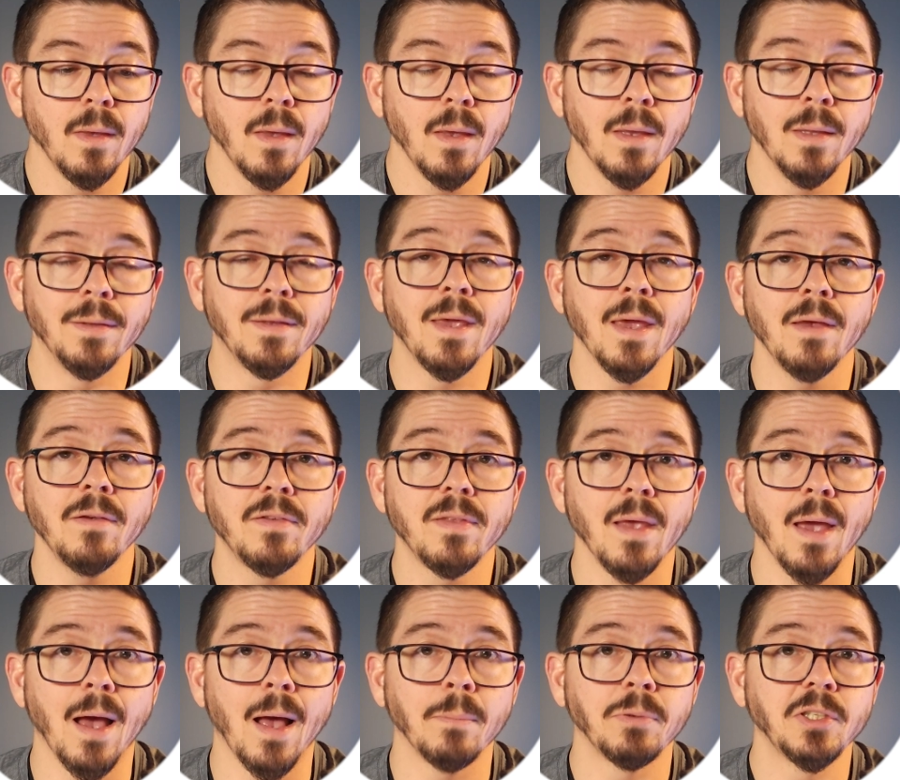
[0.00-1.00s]
In case
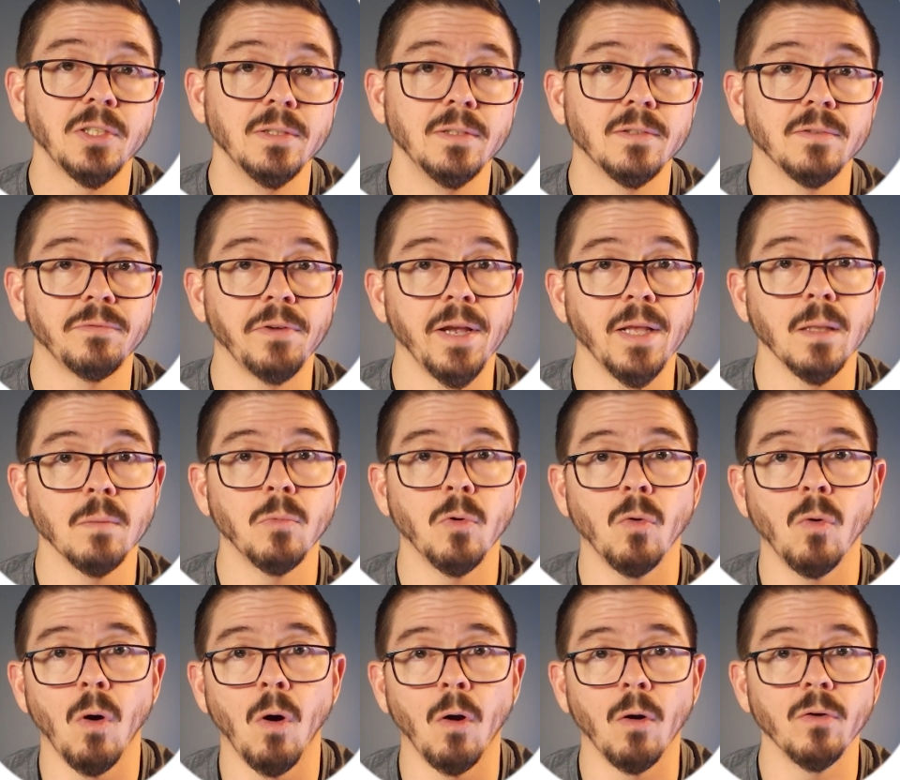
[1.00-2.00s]
the options
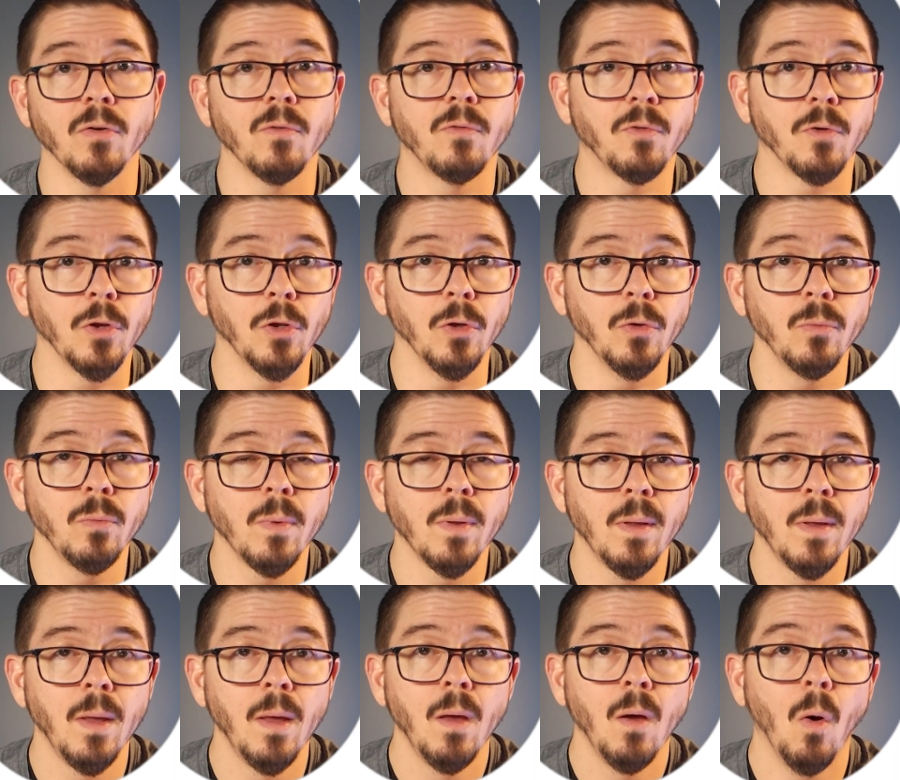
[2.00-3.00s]
available aren't for you,
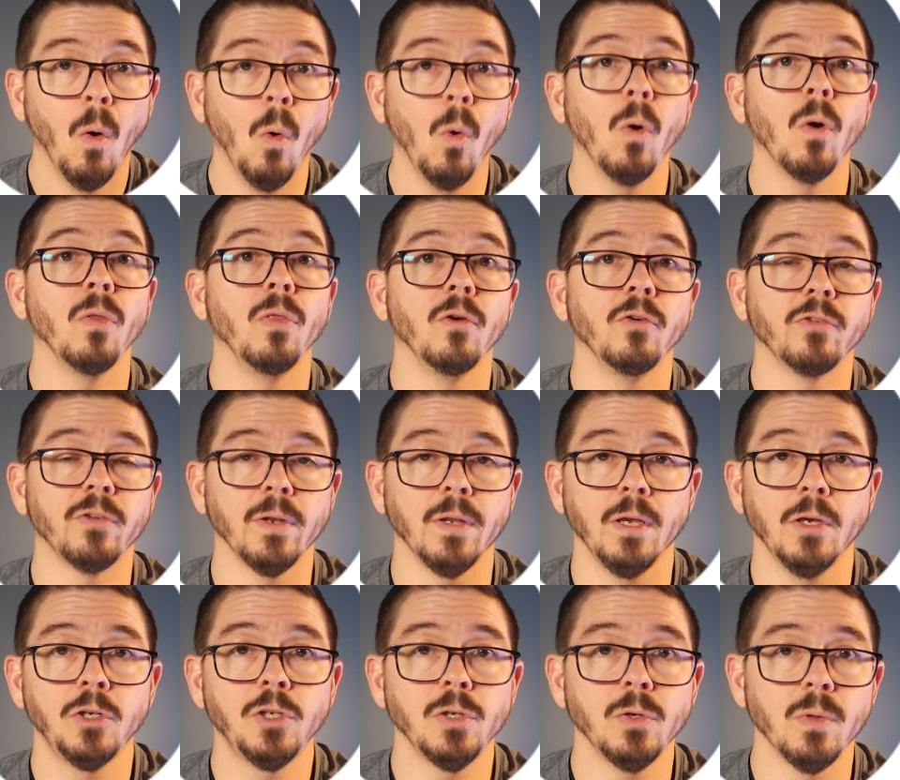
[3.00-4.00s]
or there's an
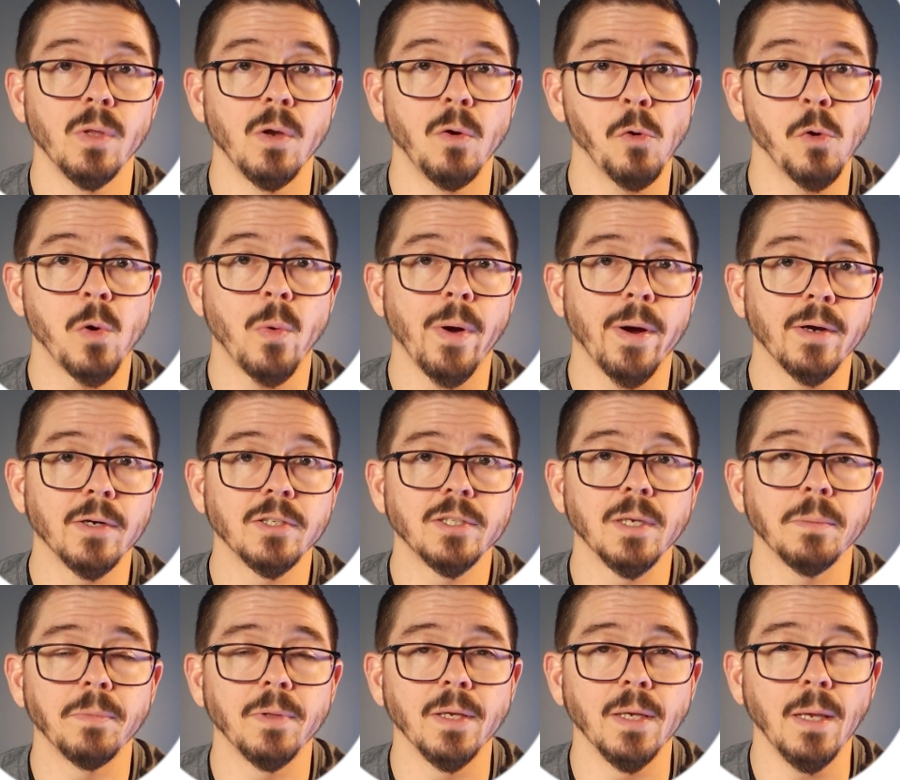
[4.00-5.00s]
issue that requires
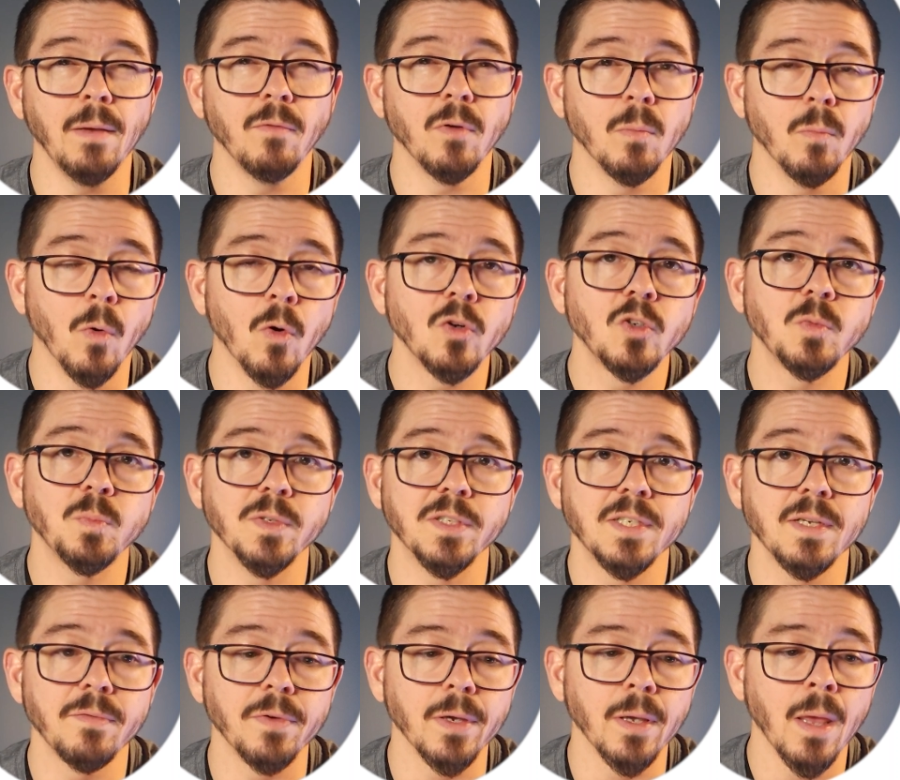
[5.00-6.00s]
something even more
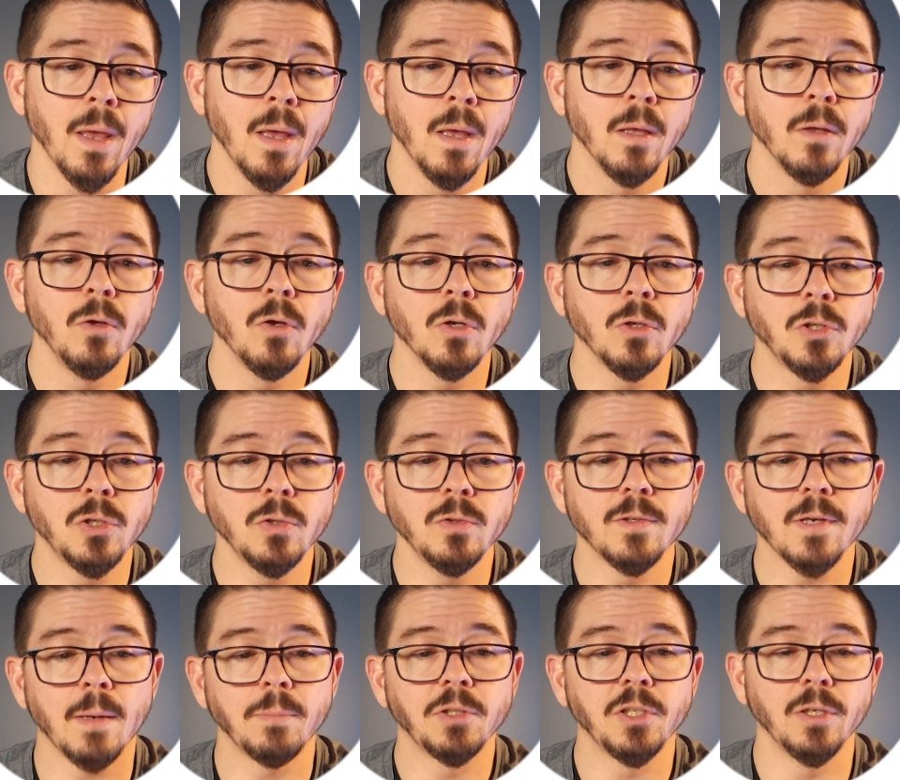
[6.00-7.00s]
specific, you can
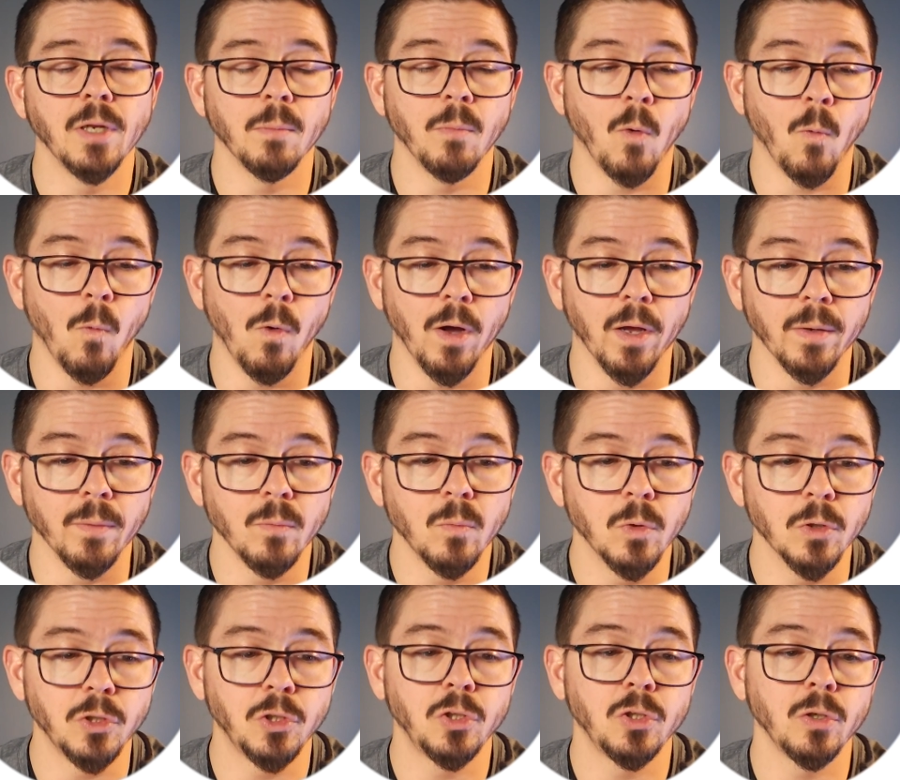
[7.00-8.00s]
choose option number 1,
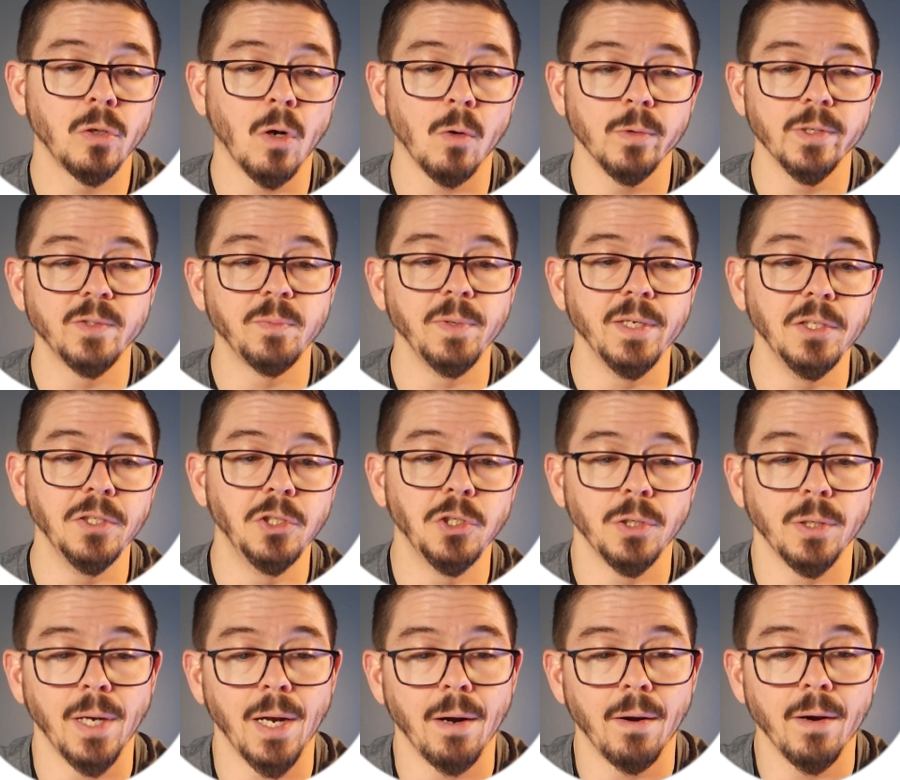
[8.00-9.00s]
which should always be
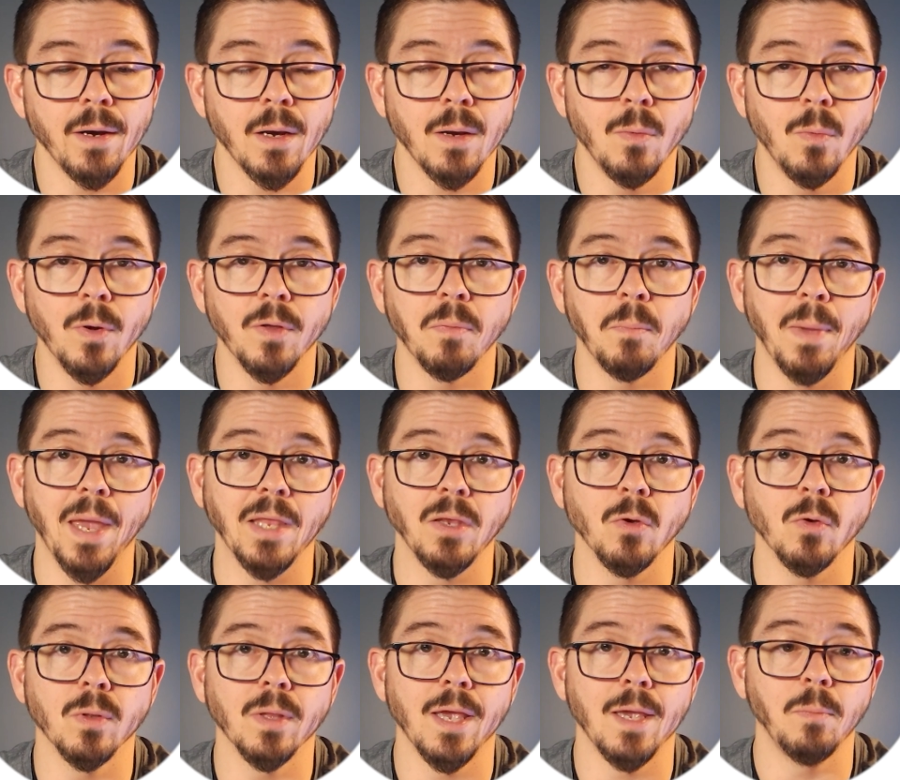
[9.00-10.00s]
generic with
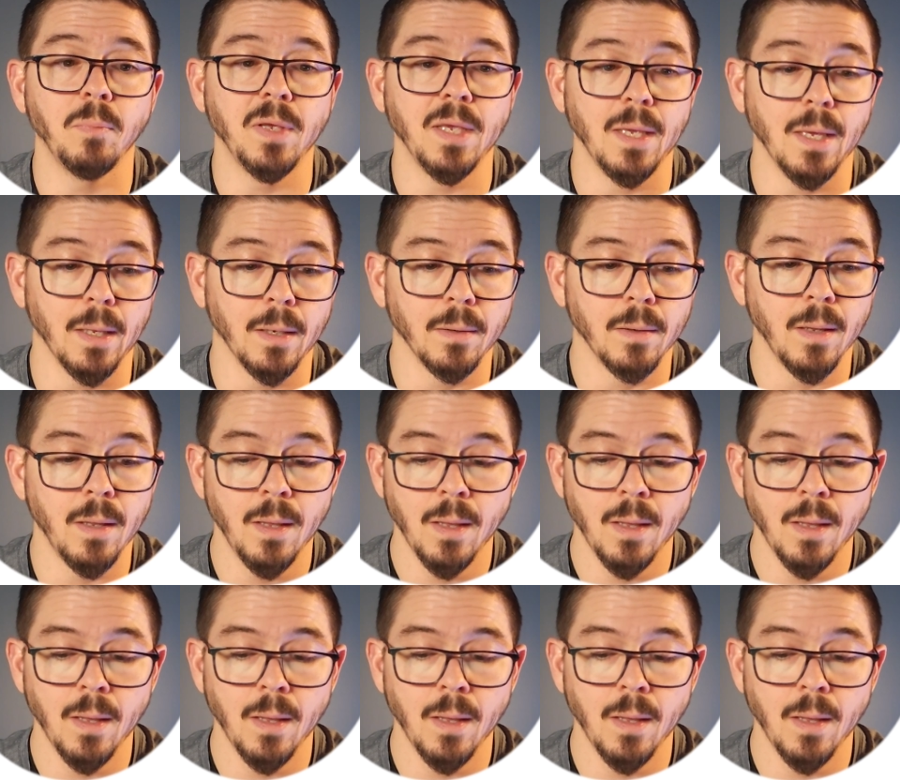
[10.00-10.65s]
manual APN.